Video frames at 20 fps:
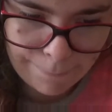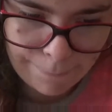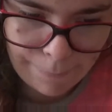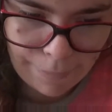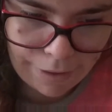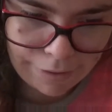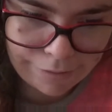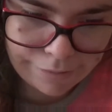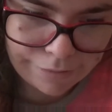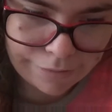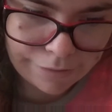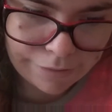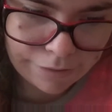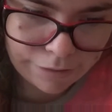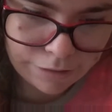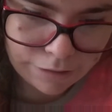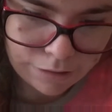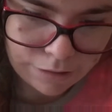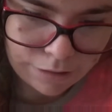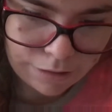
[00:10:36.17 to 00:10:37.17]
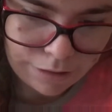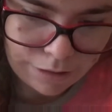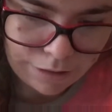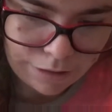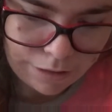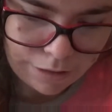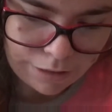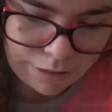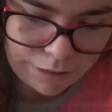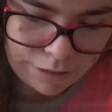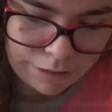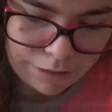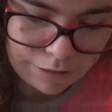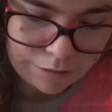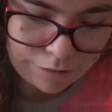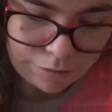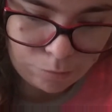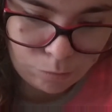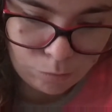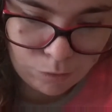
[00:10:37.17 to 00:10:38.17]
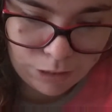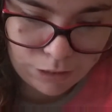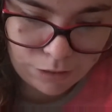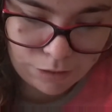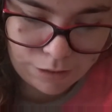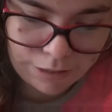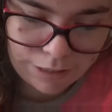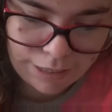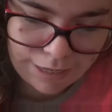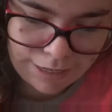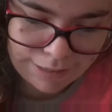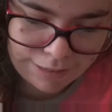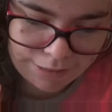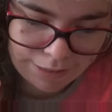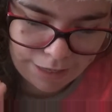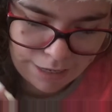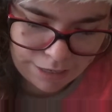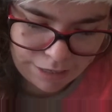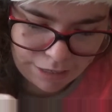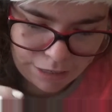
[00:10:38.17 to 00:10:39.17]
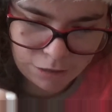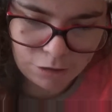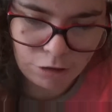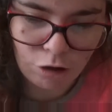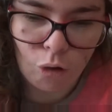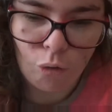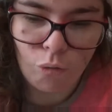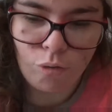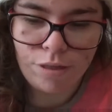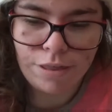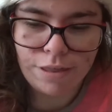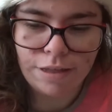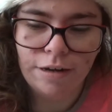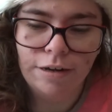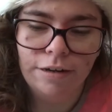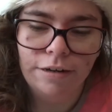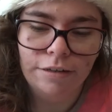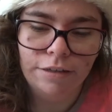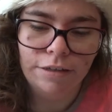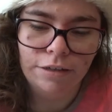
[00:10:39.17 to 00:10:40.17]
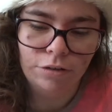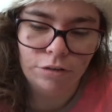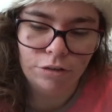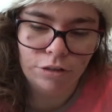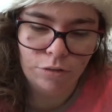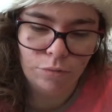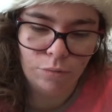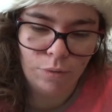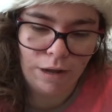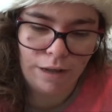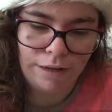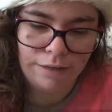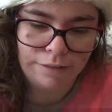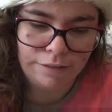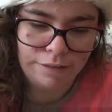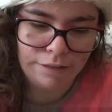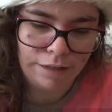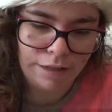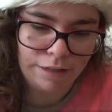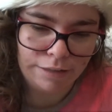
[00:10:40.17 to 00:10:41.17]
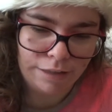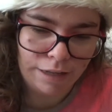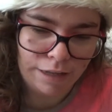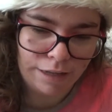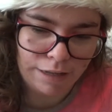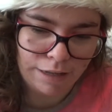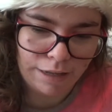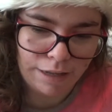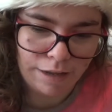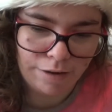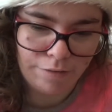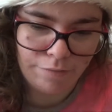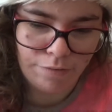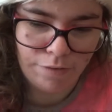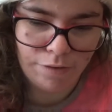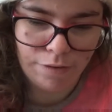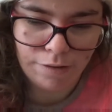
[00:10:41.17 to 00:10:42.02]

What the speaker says: but we are getting closer to the one that I have.